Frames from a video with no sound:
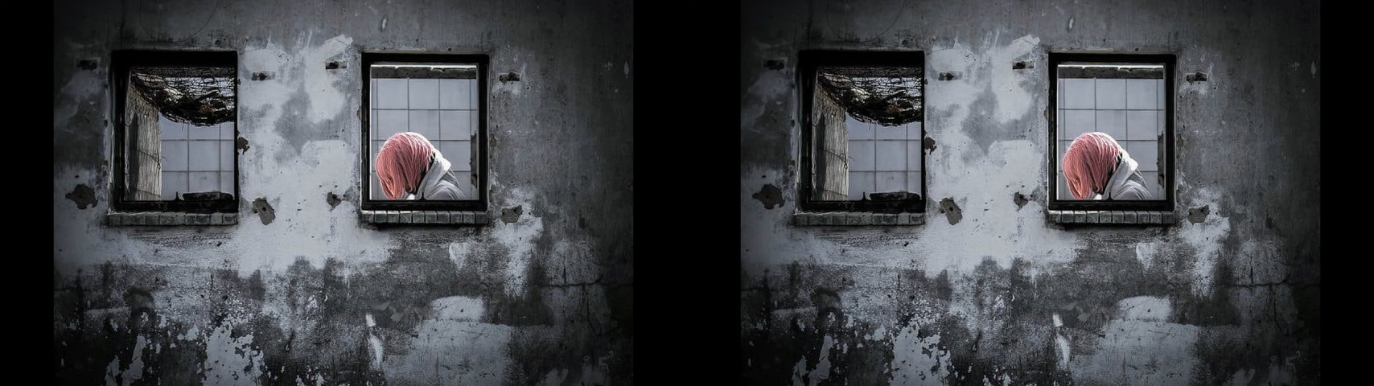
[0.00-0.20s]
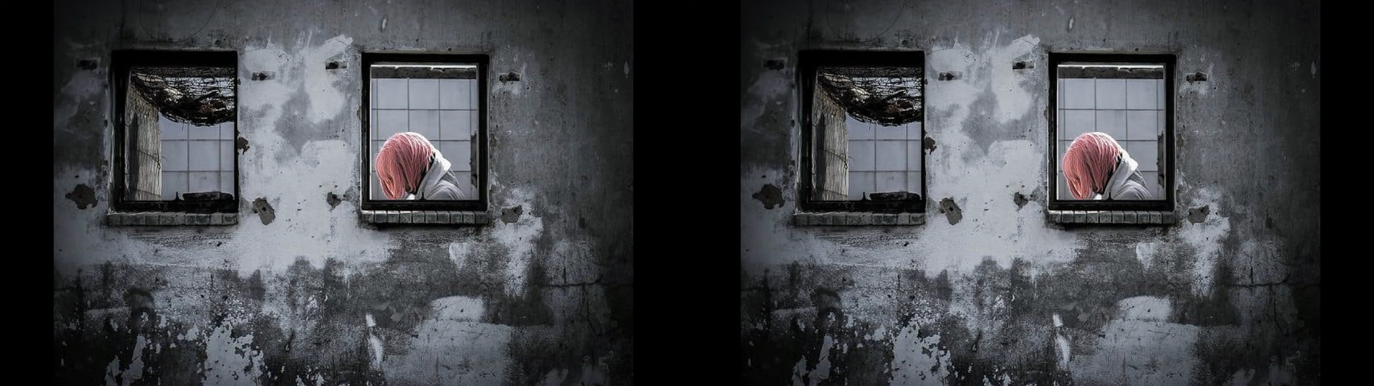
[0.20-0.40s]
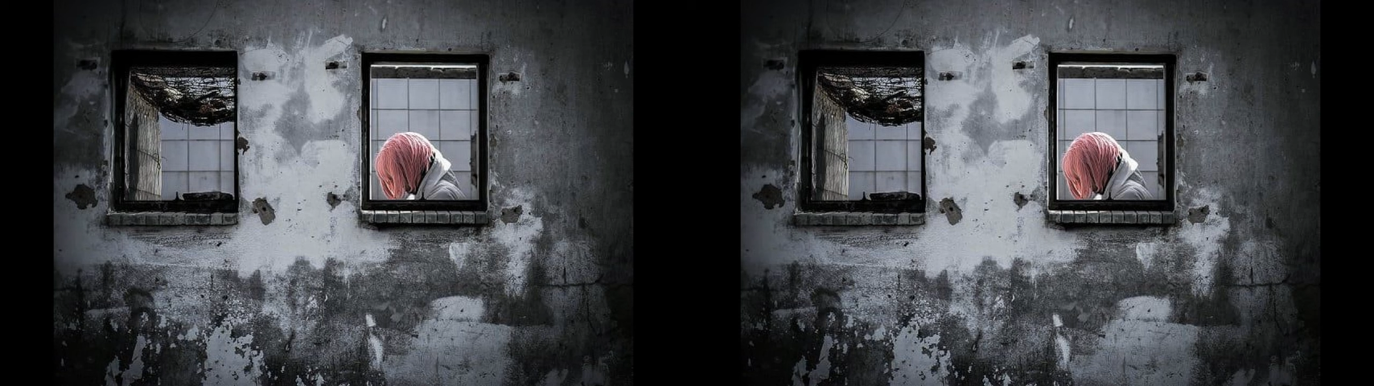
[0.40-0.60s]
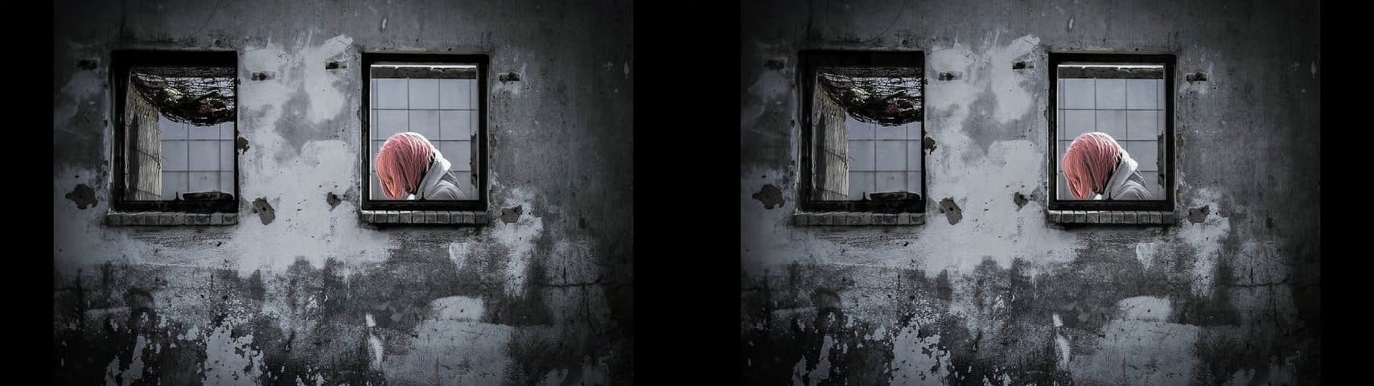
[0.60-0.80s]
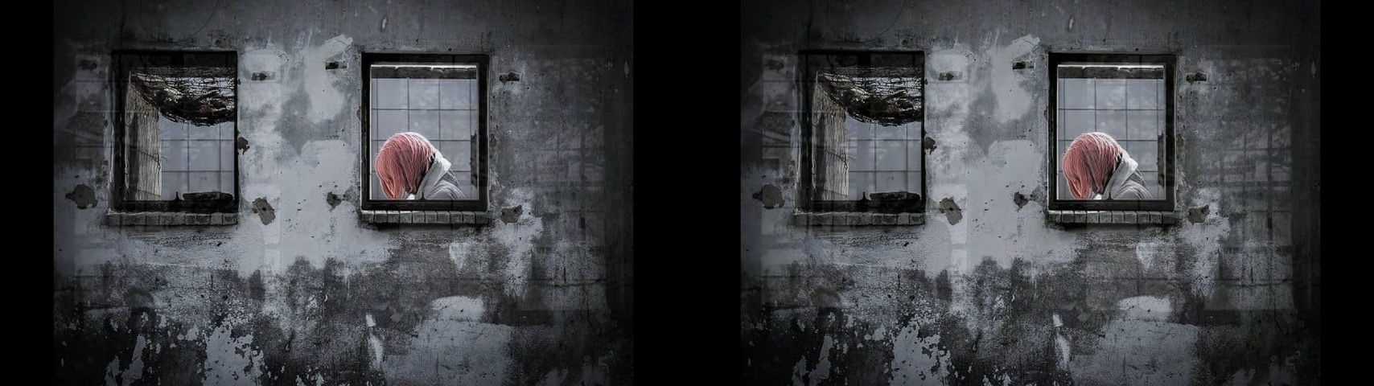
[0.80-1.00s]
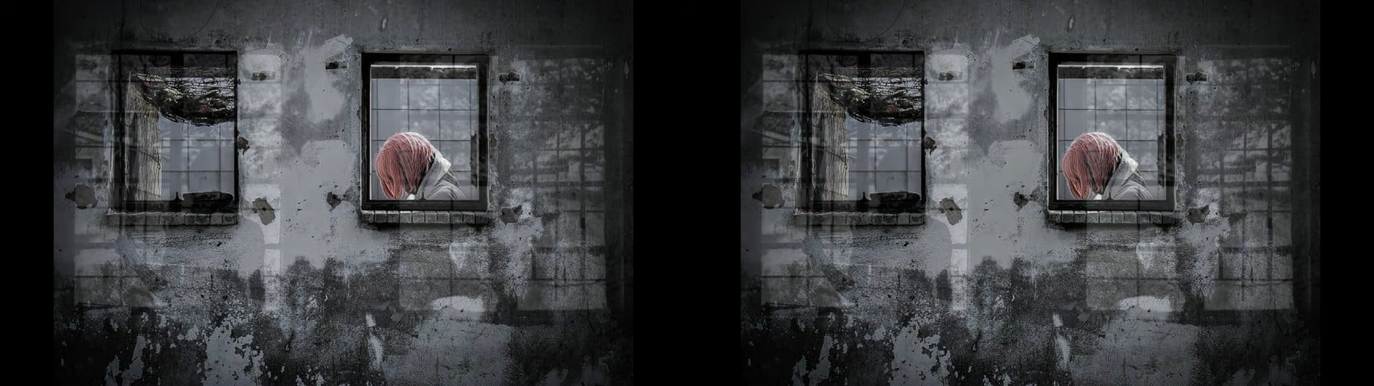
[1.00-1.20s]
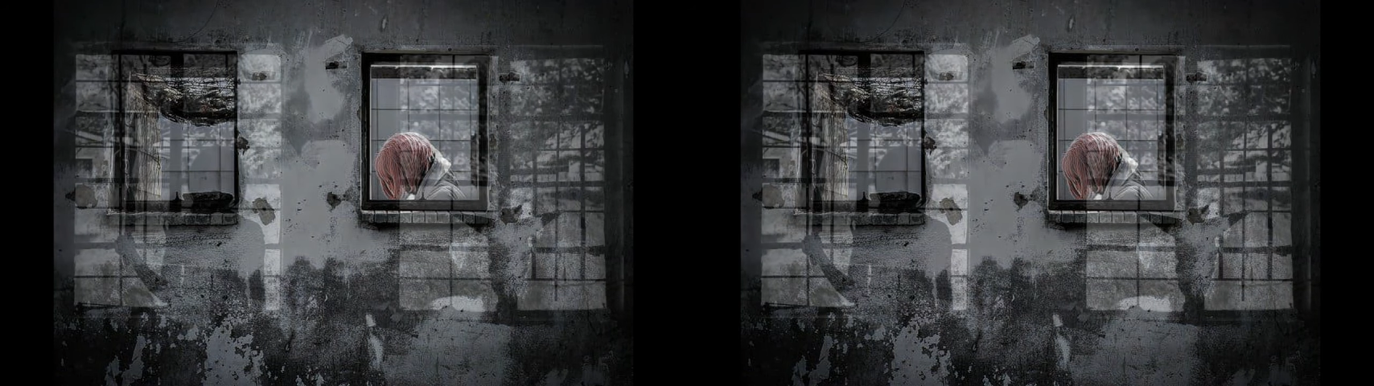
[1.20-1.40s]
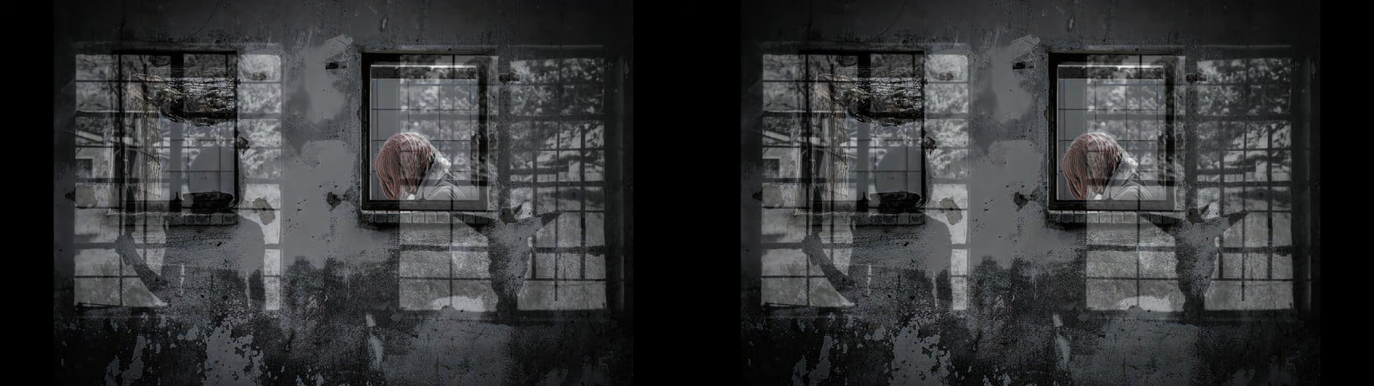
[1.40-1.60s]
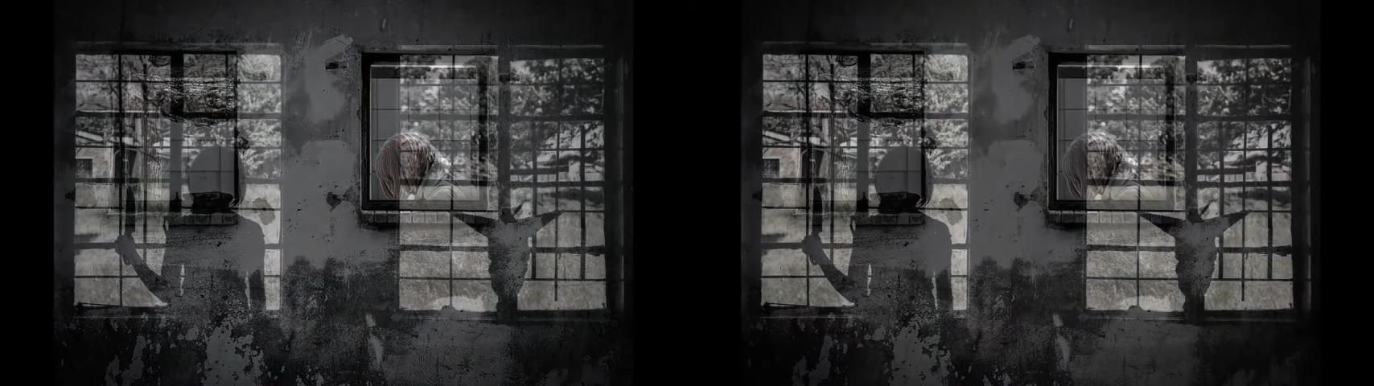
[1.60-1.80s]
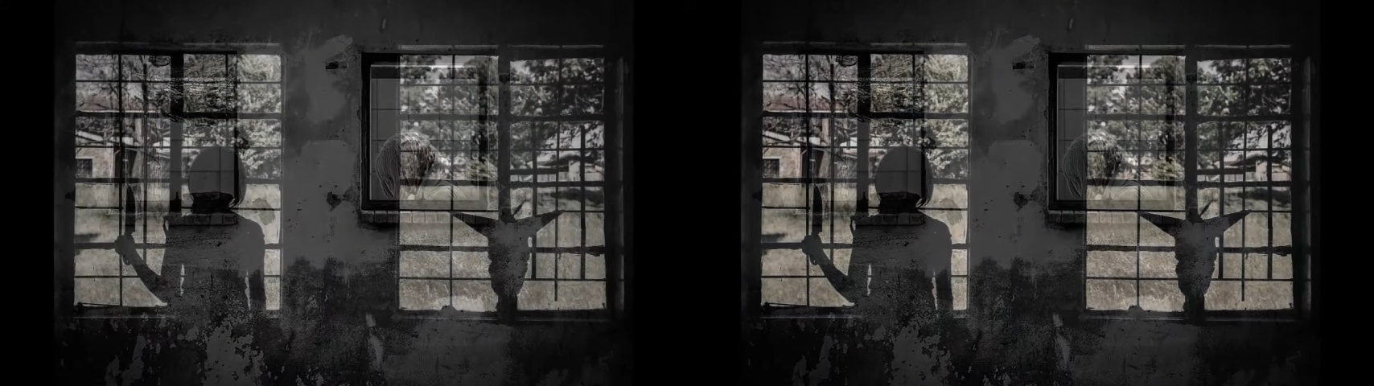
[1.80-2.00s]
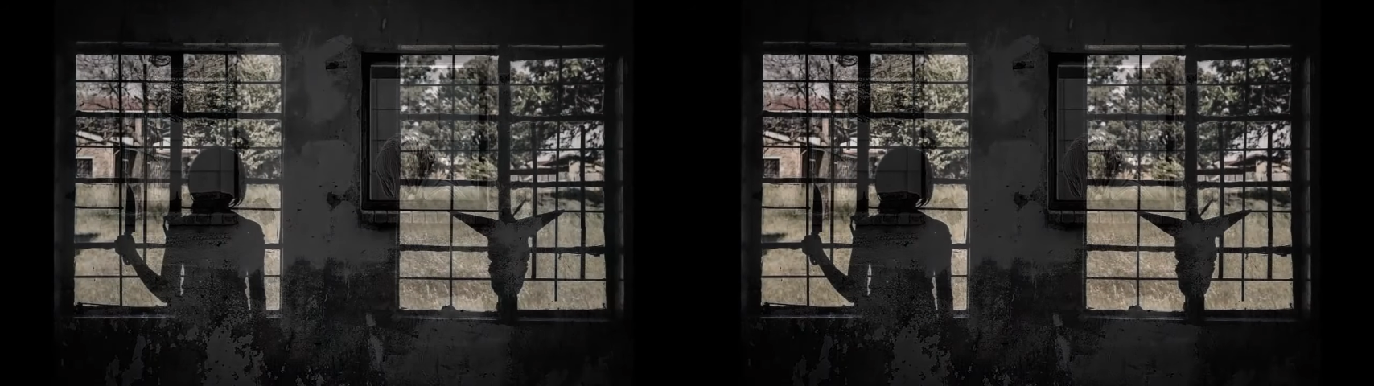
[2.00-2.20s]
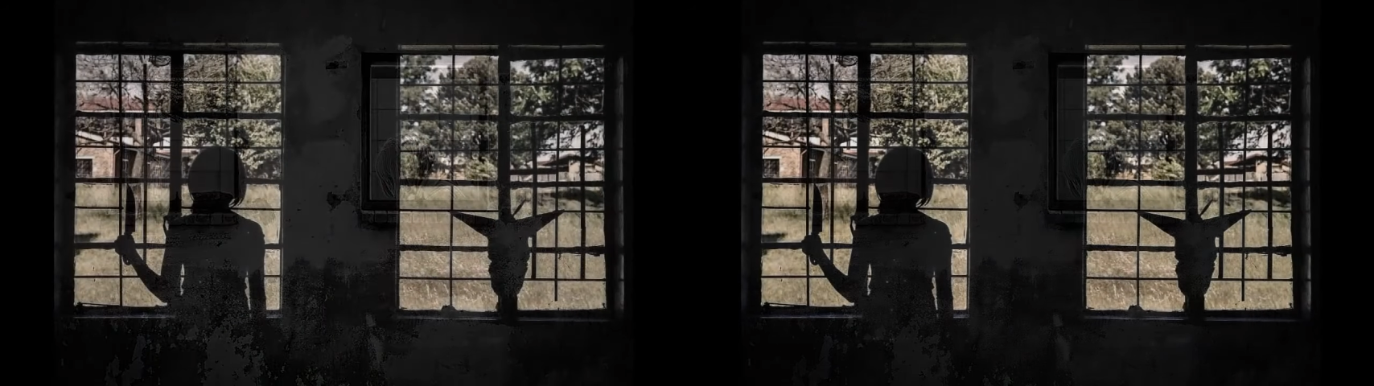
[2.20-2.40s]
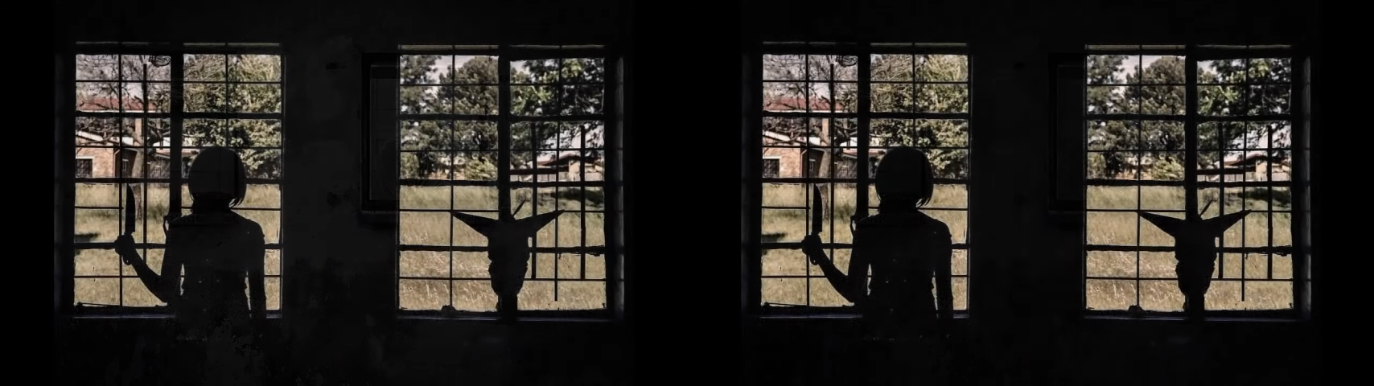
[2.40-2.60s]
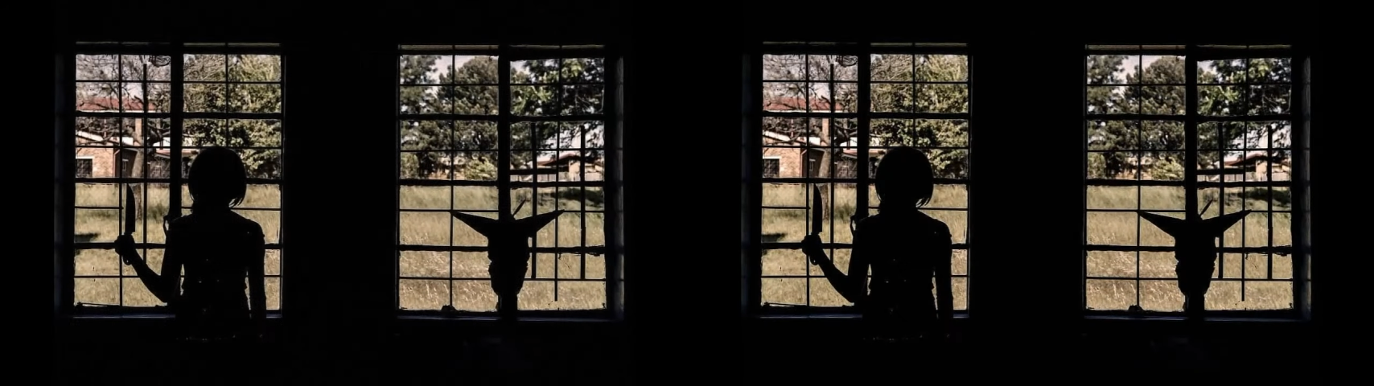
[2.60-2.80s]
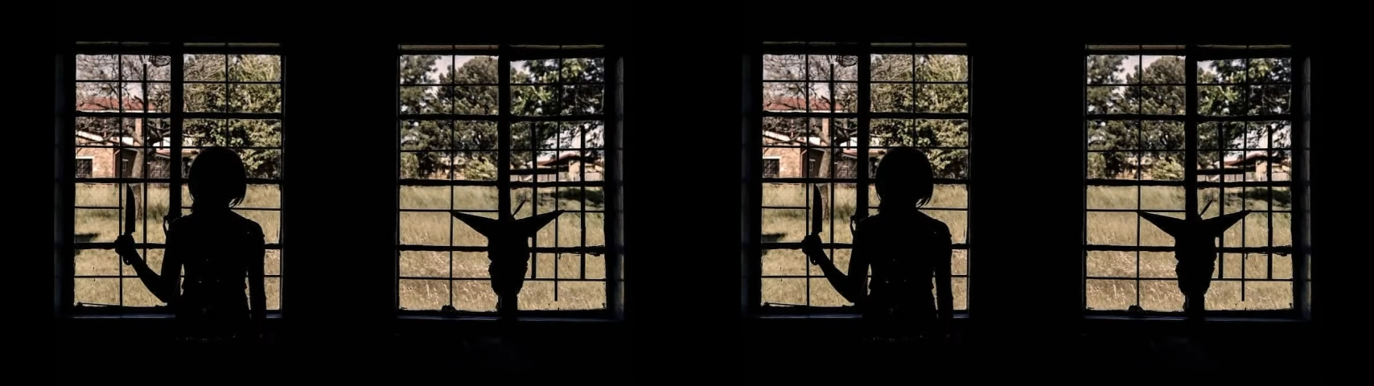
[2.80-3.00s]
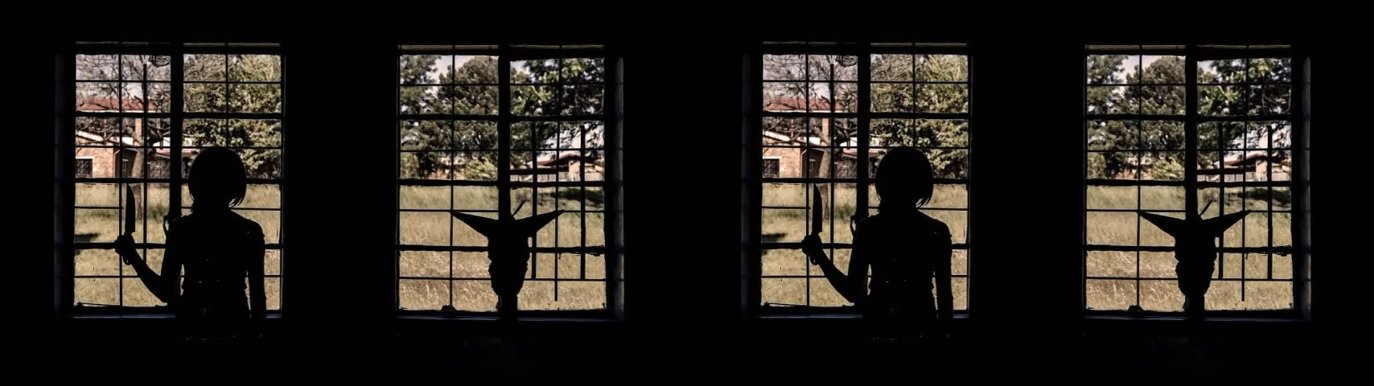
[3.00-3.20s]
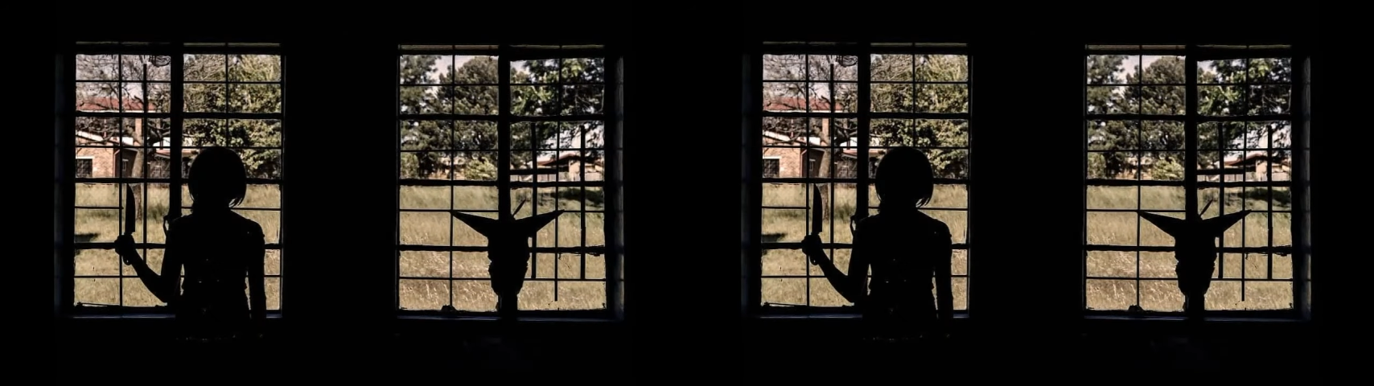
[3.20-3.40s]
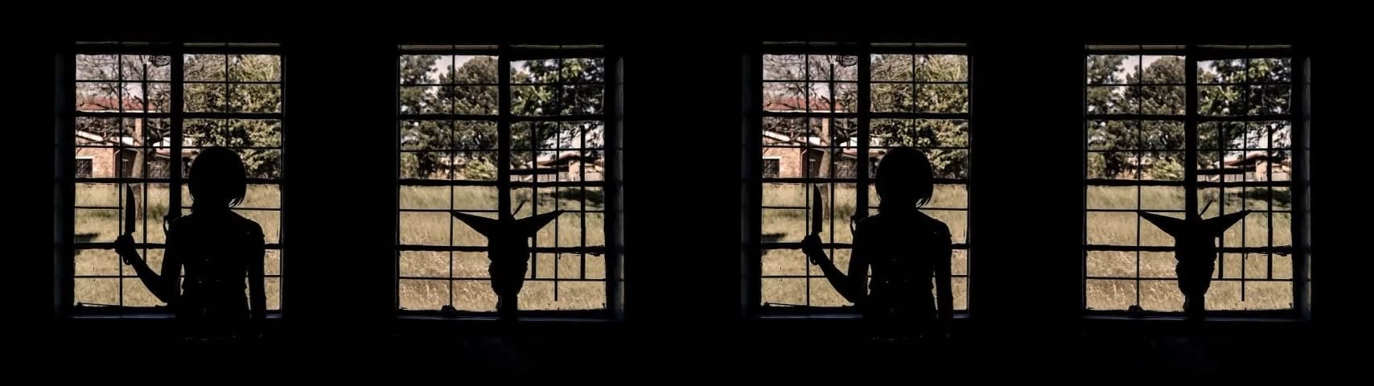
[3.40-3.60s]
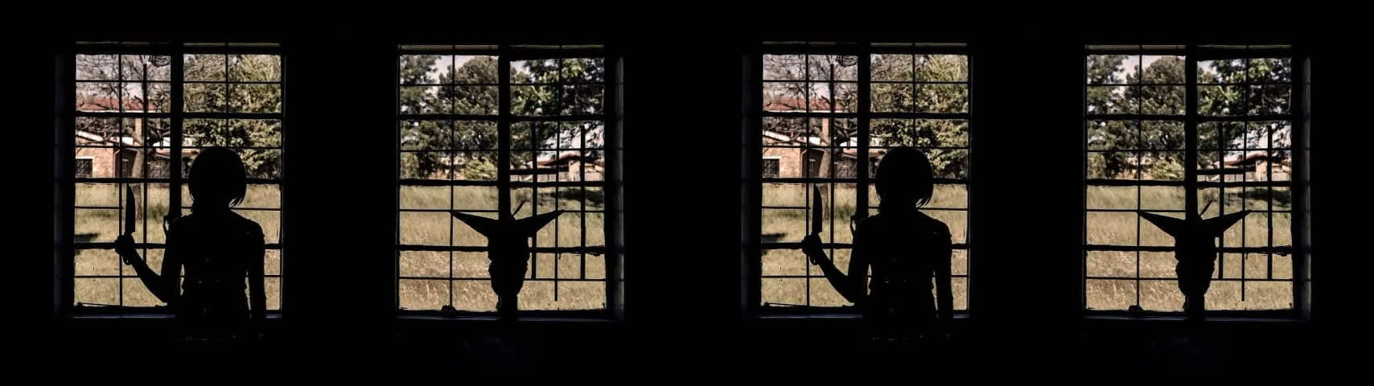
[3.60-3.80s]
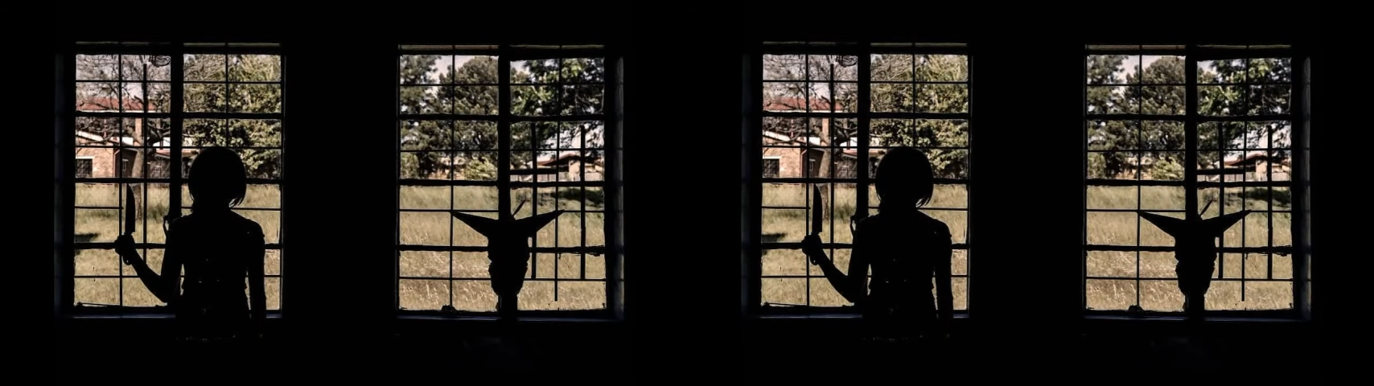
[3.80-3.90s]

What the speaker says: Nobody's mouth can be seen.